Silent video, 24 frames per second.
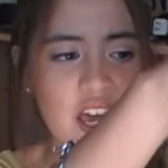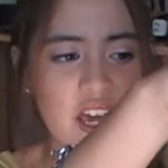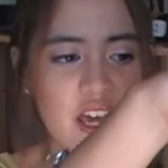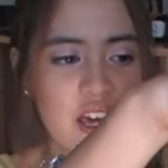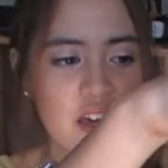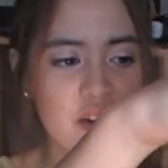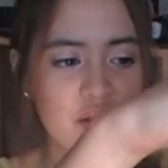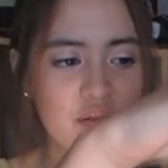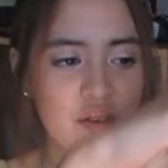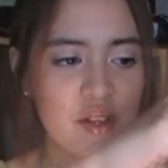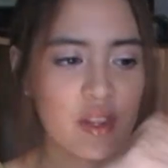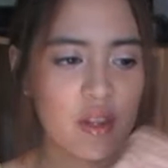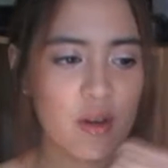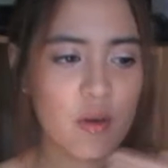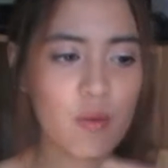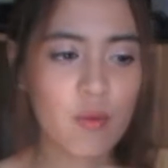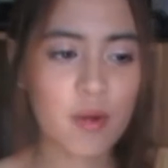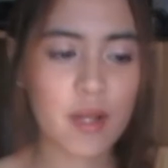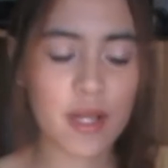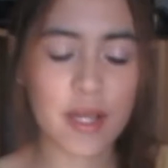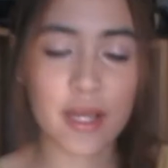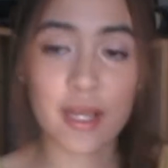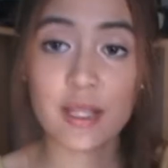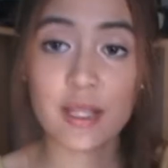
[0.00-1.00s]
even though
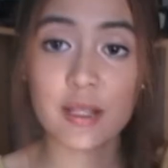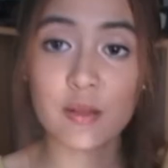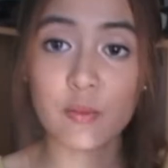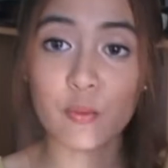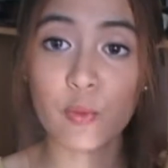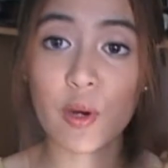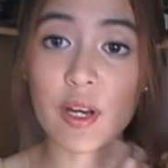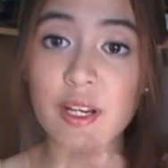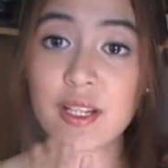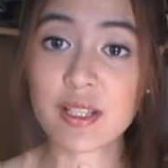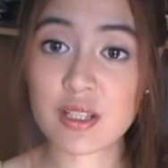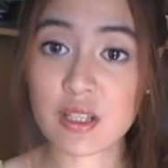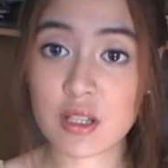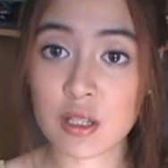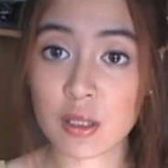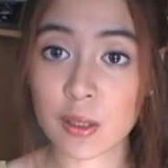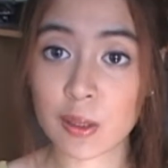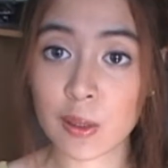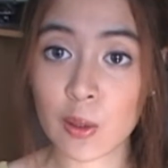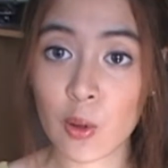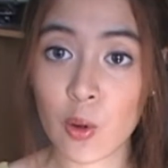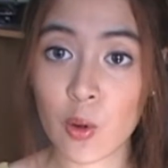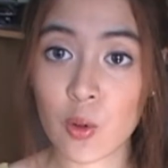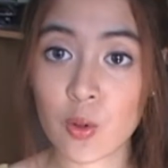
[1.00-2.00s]
when it's
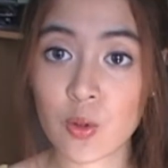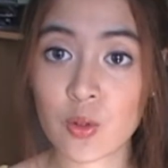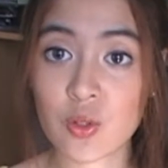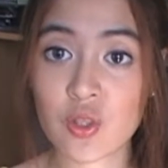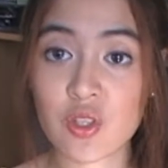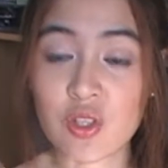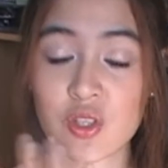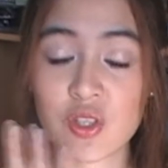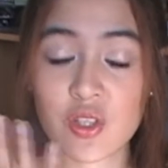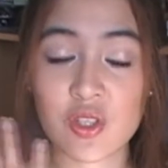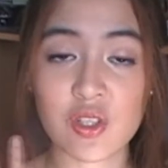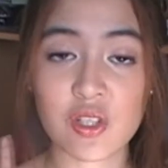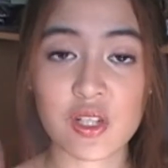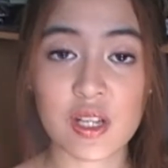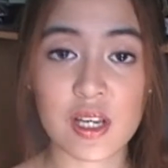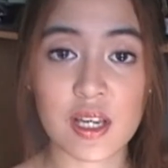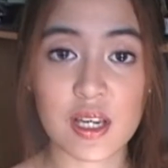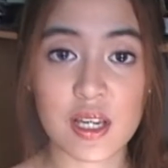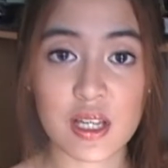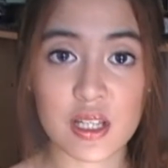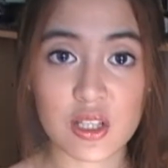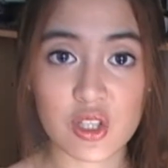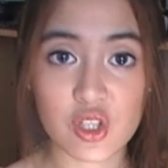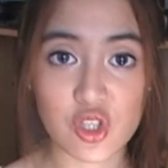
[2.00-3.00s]
closed,
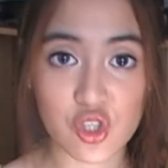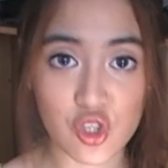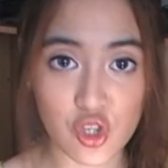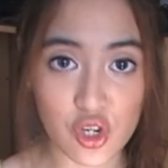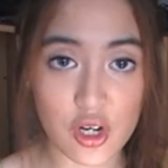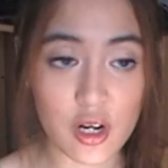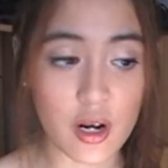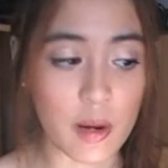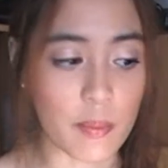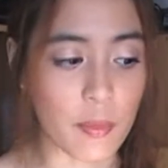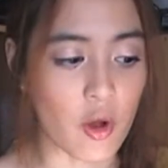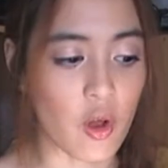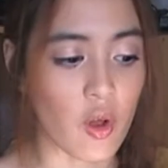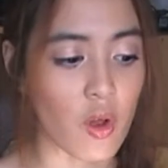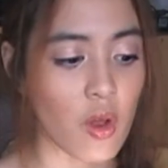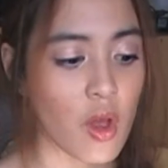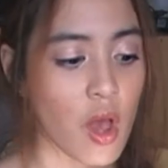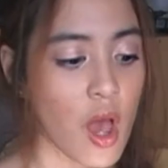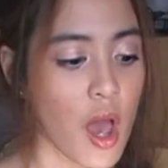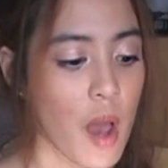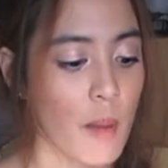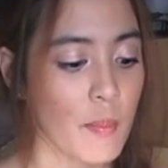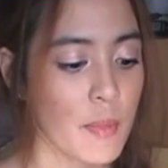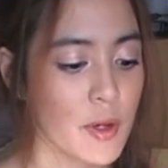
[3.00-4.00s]
it's durable,
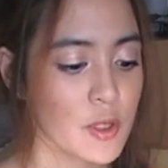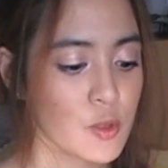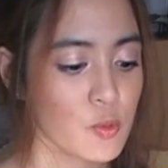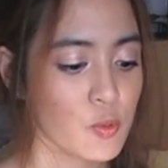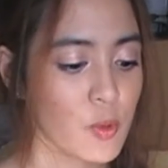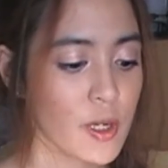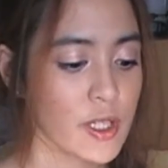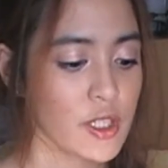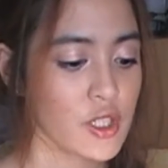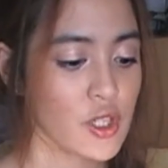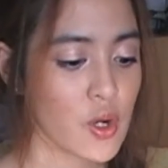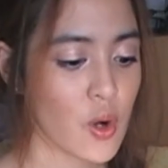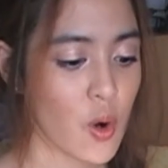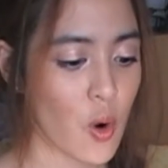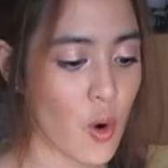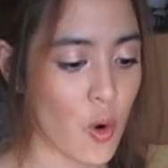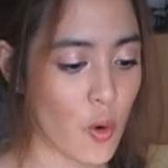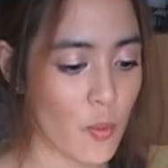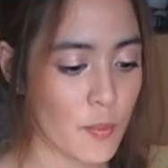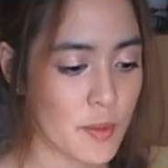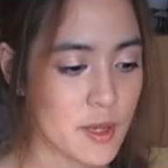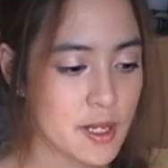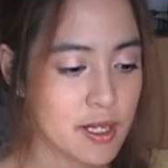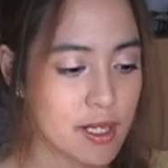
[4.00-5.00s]
but when you
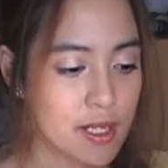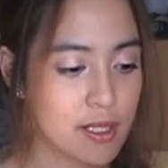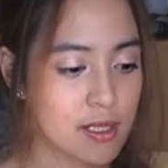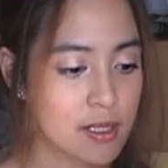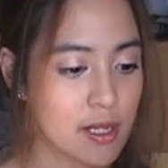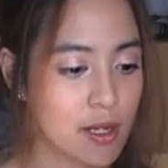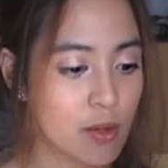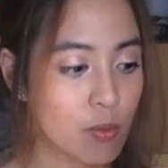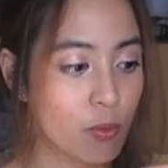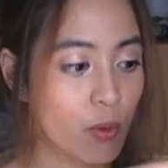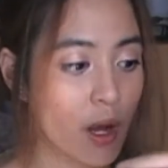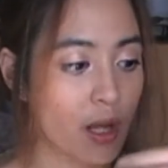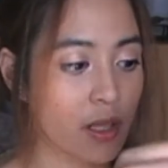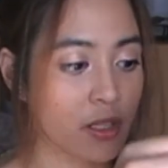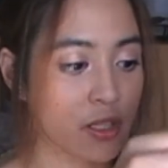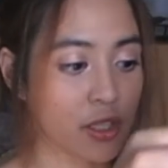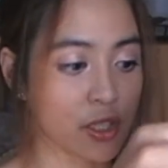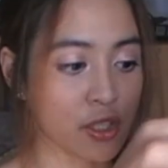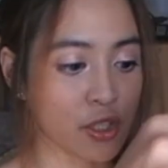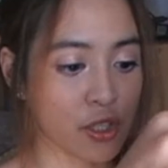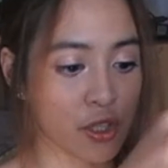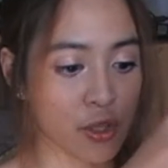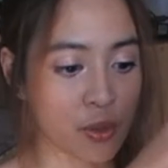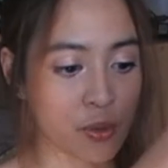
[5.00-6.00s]
open it and while you're
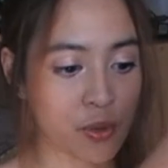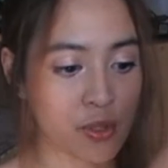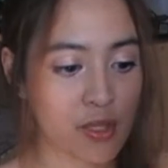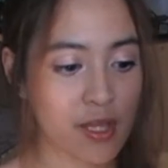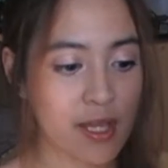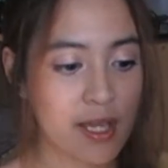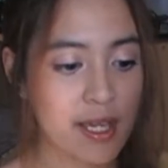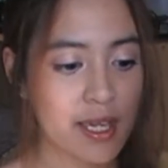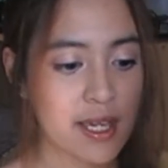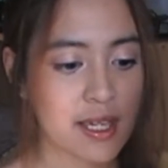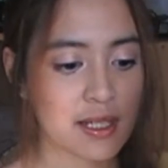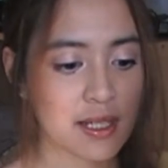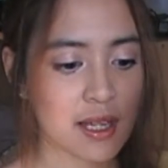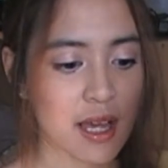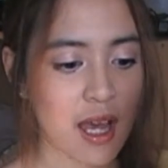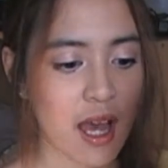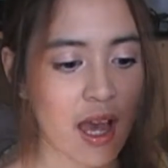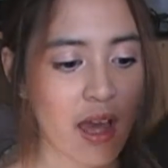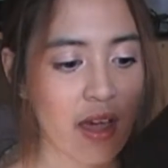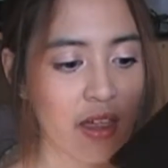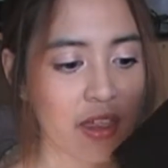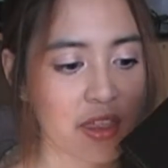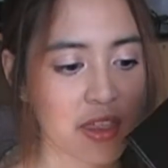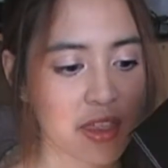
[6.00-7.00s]
using it,
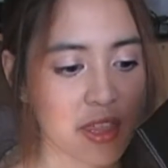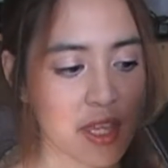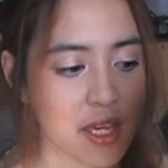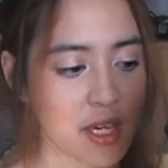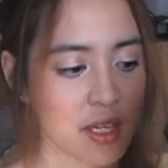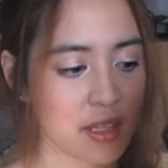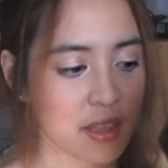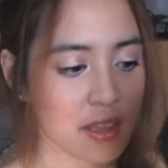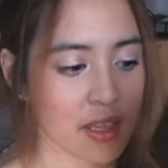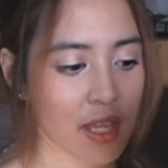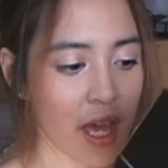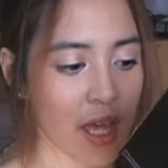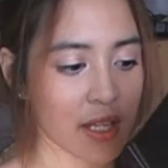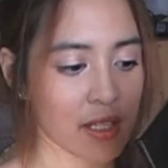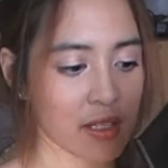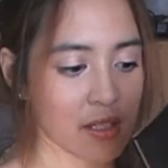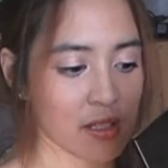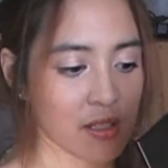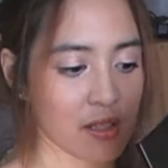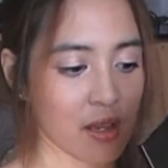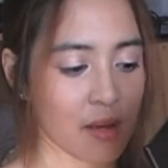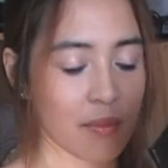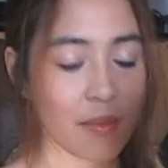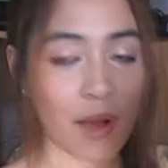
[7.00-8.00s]
I think that
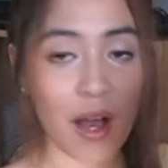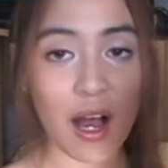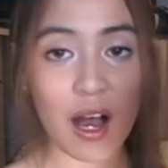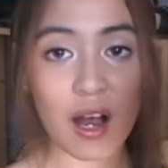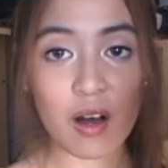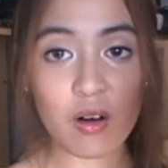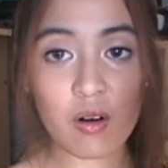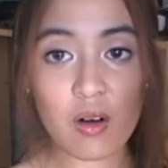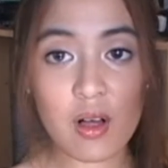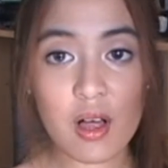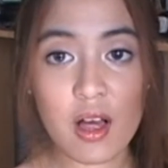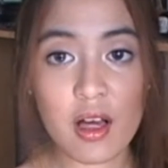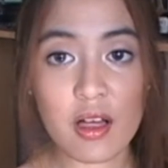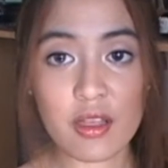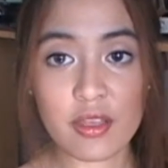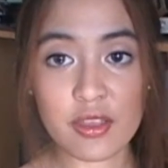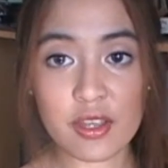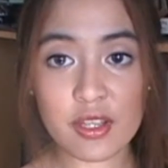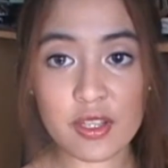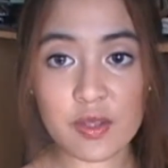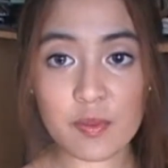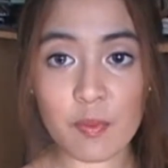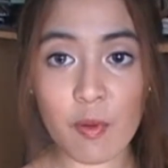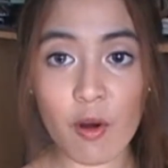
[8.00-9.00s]
somehow
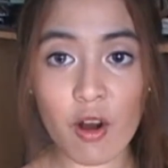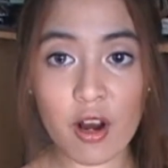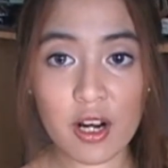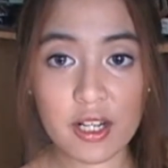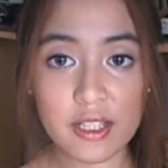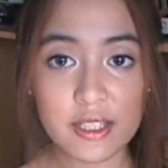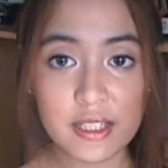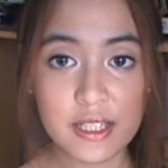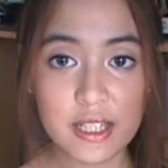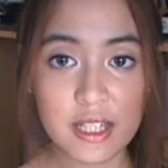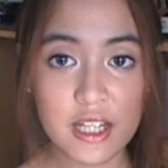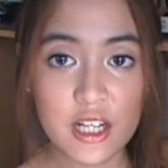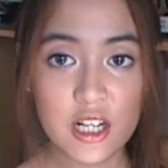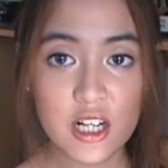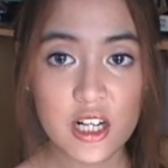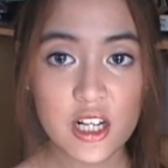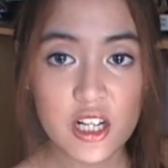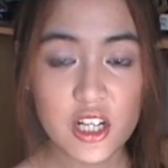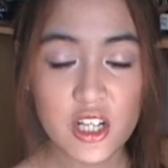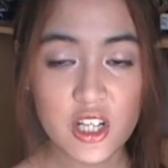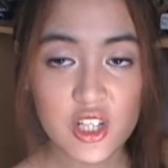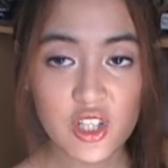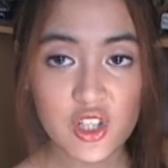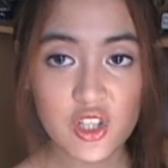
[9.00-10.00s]
this part here
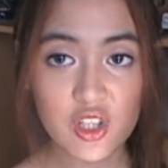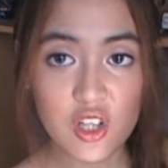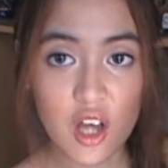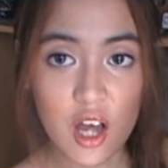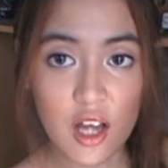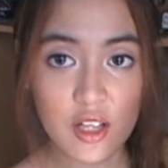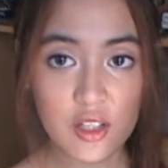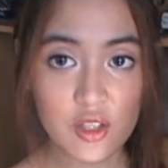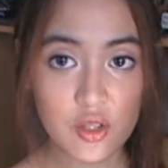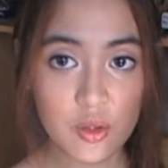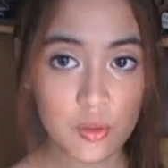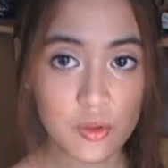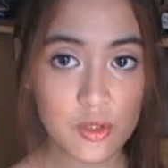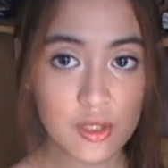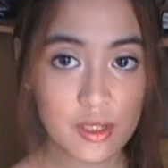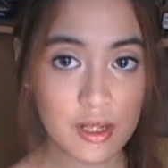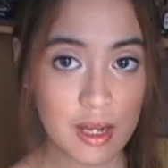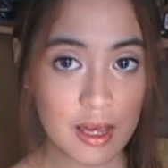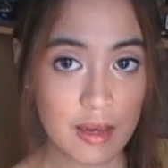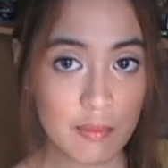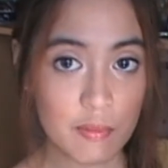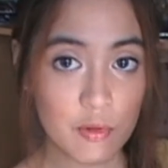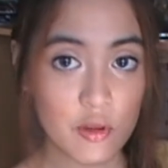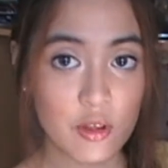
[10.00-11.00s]
is not so
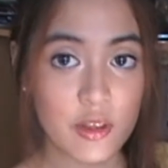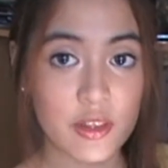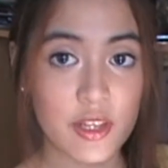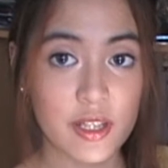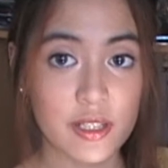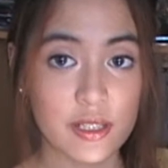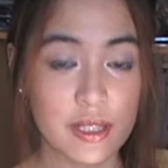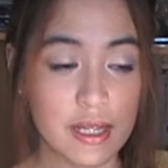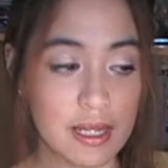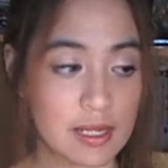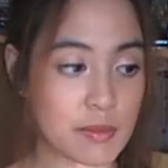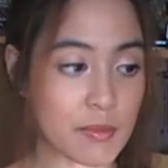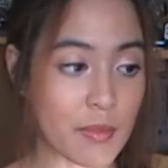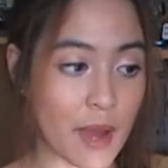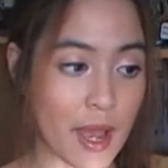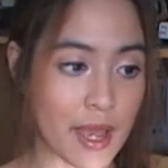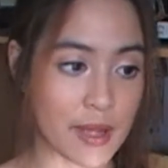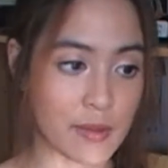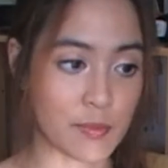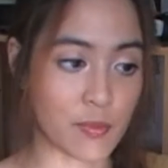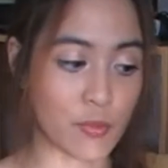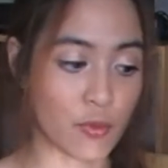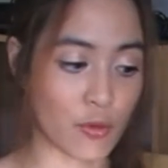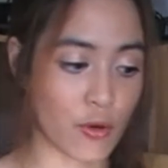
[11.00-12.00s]
stable that it
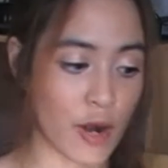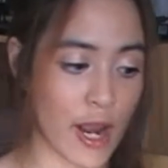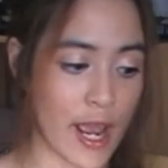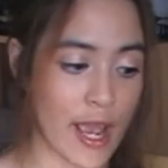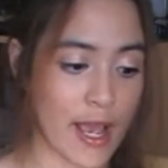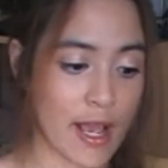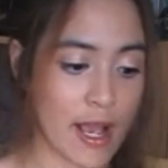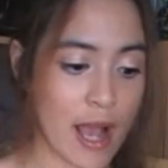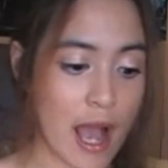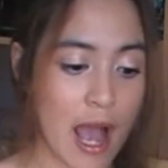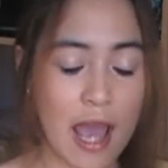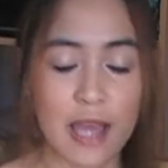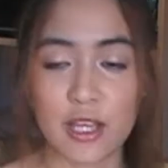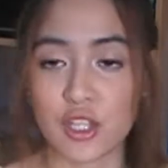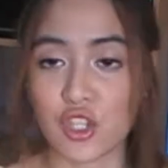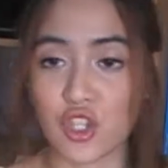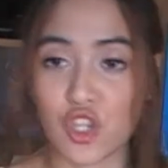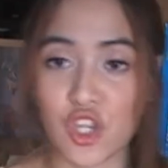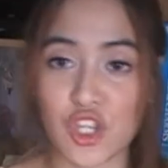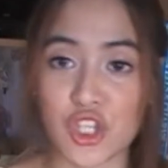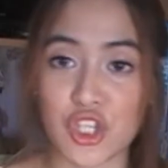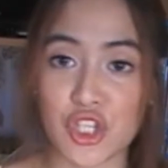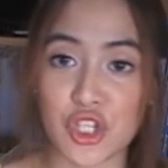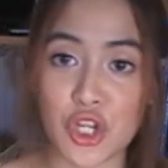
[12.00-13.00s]
might break. I
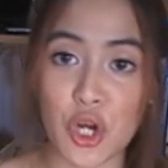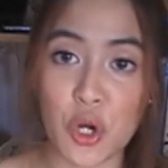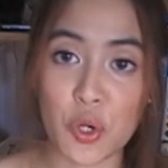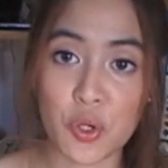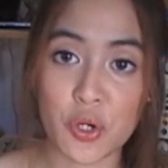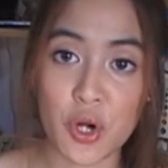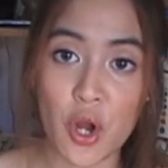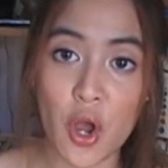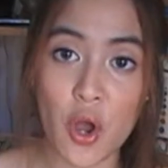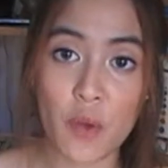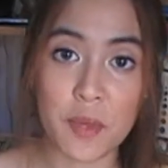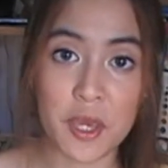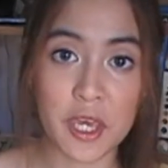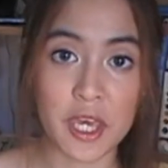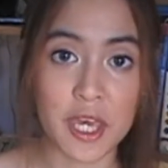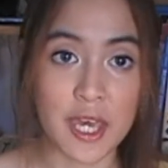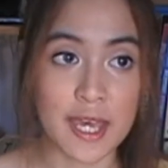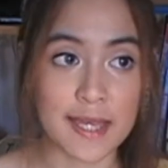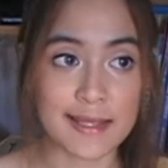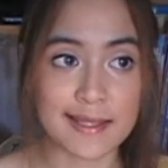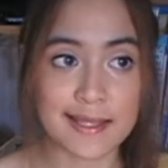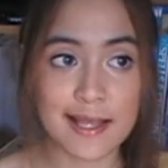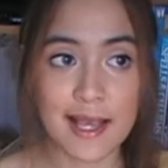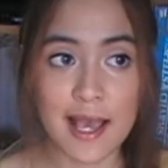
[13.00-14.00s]
just don't know,
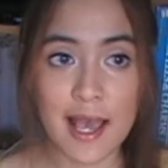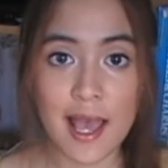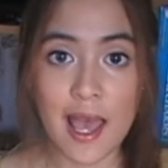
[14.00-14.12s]
because